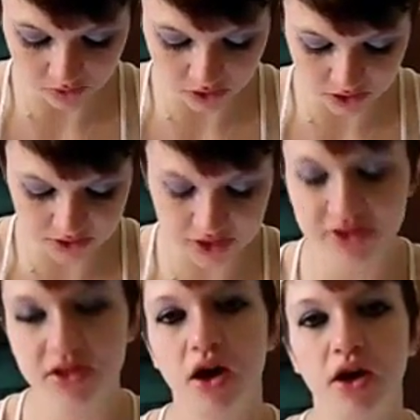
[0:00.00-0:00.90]
But first,
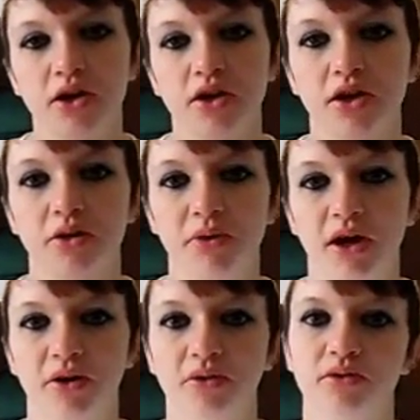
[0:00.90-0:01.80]
let's talk
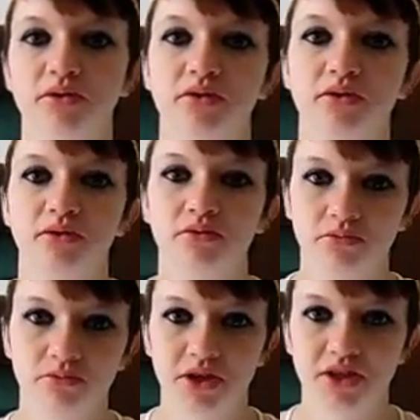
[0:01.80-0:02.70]
about
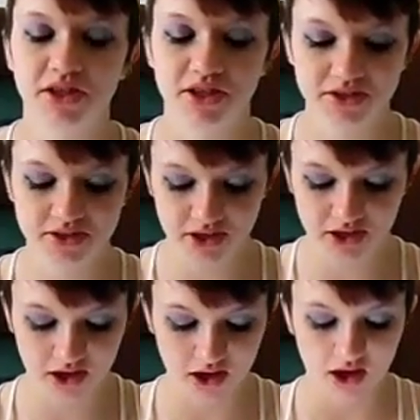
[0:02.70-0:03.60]

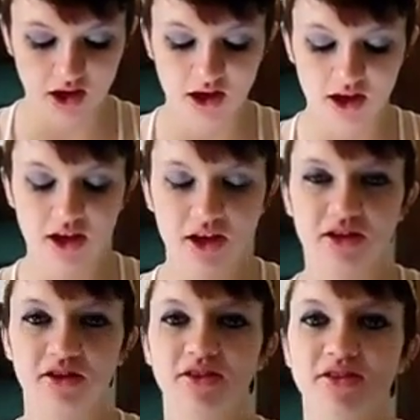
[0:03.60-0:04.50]
PTSD.
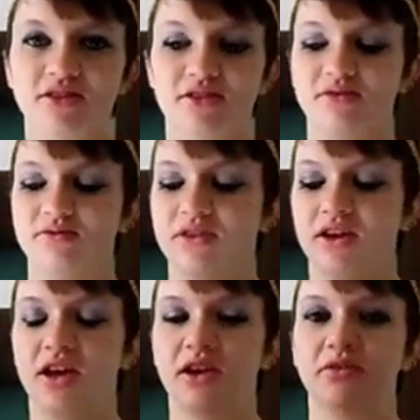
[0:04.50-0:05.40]
And
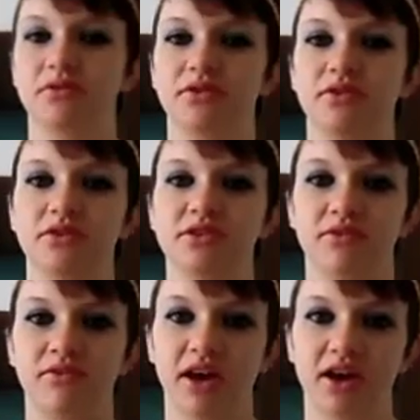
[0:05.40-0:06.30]
I have
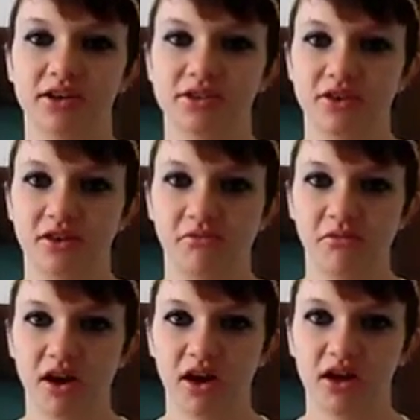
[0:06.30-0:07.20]
some facts
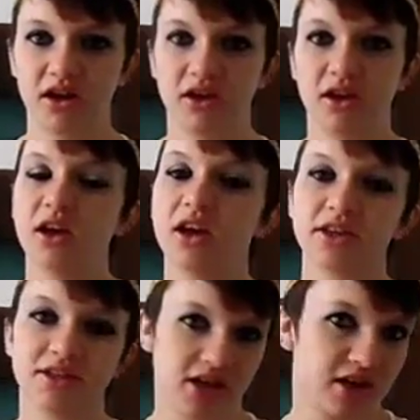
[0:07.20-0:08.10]
on my
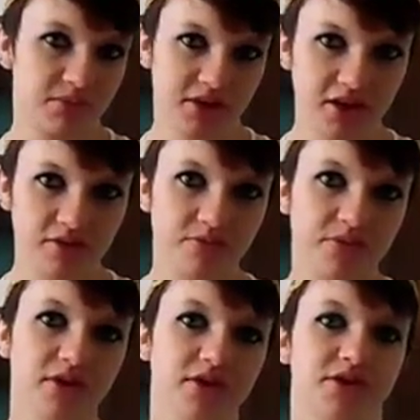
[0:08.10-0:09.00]
tablet,
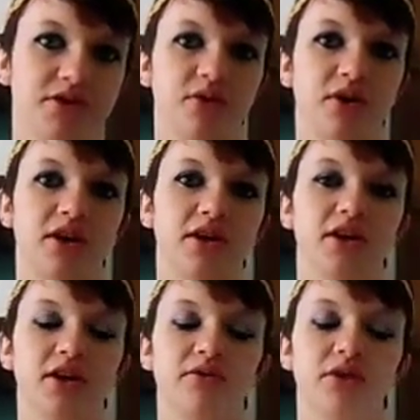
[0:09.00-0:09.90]
so I
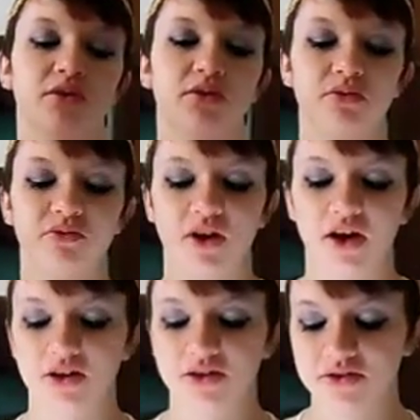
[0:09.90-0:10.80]
can give you the
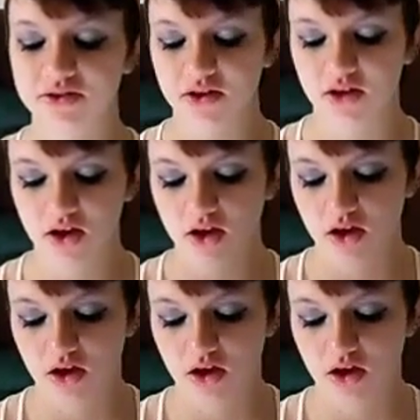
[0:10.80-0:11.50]
facts